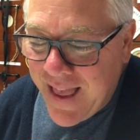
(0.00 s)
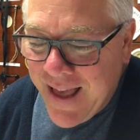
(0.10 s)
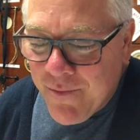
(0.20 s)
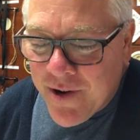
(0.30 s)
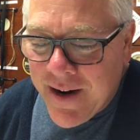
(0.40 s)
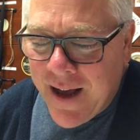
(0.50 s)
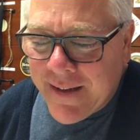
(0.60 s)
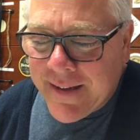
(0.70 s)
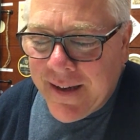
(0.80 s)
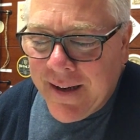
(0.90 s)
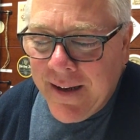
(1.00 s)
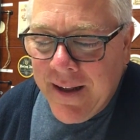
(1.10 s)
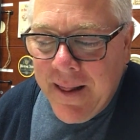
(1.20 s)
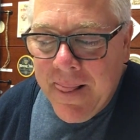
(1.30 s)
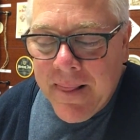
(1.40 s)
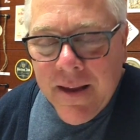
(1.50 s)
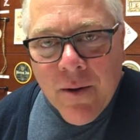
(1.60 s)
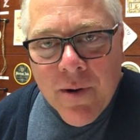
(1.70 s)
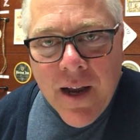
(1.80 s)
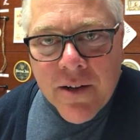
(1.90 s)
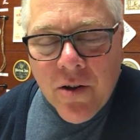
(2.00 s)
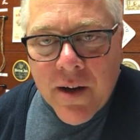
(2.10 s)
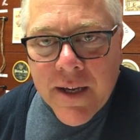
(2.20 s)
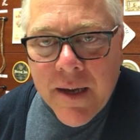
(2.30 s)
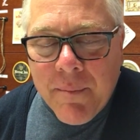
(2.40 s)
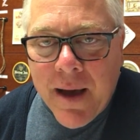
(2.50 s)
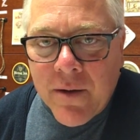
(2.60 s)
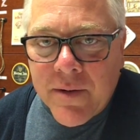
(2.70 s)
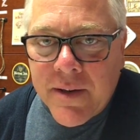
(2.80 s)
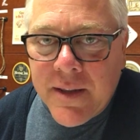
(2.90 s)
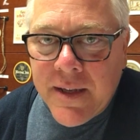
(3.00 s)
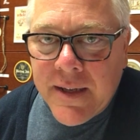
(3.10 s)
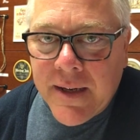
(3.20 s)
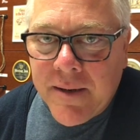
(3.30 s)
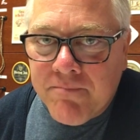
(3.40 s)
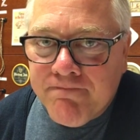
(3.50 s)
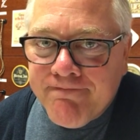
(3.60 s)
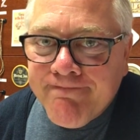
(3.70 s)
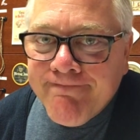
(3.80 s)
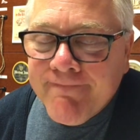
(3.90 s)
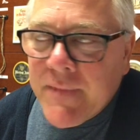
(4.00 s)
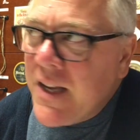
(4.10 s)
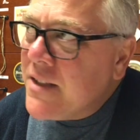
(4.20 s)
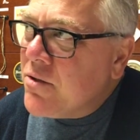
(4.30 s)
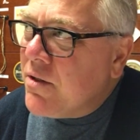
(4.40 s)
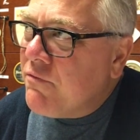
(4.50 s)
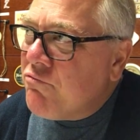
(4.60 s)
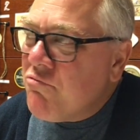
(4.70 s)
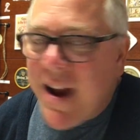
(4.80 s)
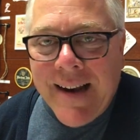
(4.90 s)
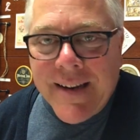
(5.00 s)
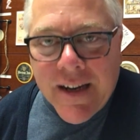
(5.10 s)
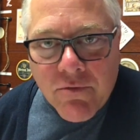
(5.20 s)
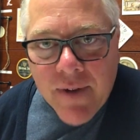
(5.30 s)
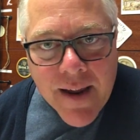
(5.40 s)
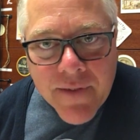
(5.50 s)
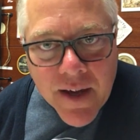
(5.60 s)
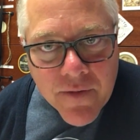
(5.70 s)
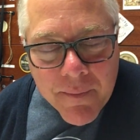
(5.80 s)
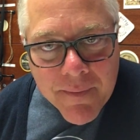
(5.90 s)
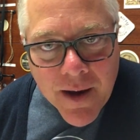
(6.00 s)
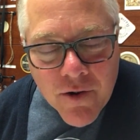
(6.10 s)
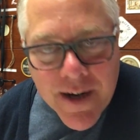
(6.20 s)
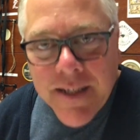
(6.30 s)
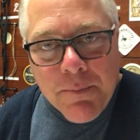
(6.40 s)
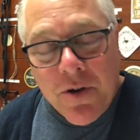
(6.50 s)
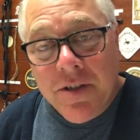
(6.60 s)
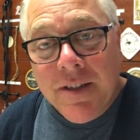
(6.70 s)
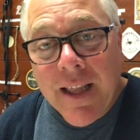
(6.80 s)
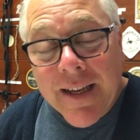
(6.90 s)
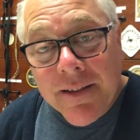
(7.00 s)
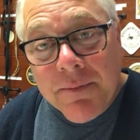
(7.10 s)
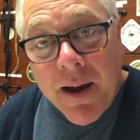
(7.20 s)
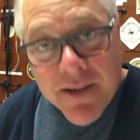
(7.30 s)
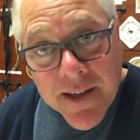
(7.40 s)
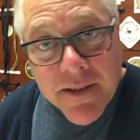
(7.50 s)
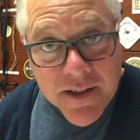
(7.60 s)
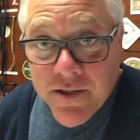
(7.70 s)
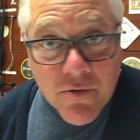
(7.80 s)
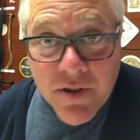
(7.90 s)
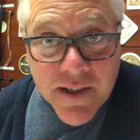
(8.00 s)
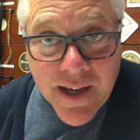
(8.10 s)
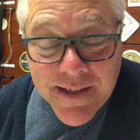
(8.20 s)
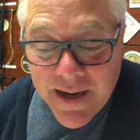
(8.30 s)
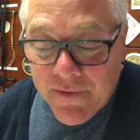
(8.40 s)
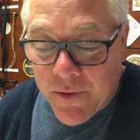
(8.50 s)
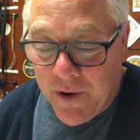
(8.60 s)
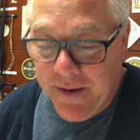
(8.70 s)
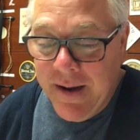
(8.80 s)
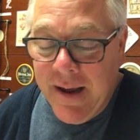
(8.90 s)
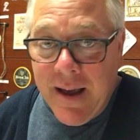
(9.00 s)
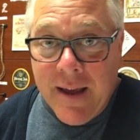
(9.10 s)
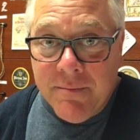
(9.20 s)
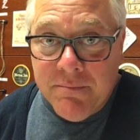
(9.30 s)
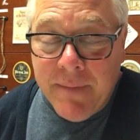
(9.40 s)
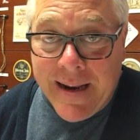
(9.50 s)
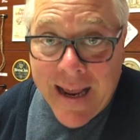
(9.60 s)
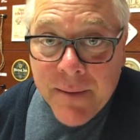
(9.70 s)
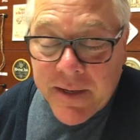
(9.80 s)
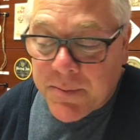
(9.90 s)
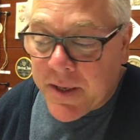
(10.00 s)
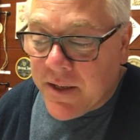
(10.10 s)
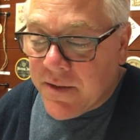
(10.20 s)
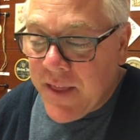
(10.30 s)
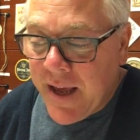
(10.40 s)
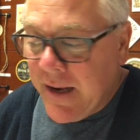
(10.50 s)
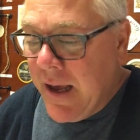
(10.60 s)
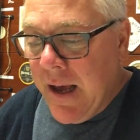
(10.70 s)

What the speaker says: we're not, we're not talking about the sort of ranting and raving of a crazy person like Paracelsus, who criticized everyone and made enemies because of that.